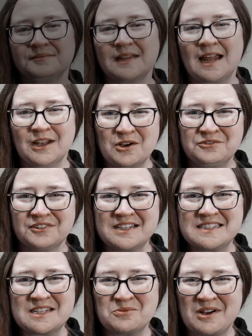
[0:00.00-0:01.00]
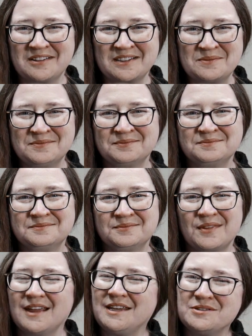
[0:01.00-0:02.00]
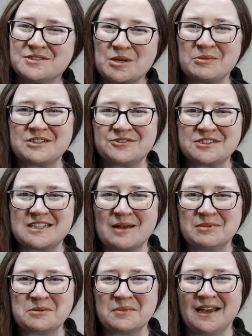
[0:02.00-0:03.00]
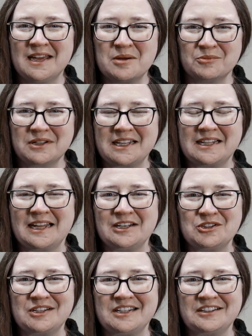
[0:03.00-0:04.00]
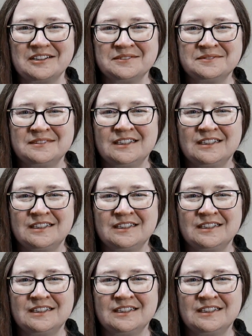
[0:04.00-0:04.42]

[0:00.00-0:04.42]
Hello friends and welcome. Thank you so much for stopping by. I'm really glad you're here.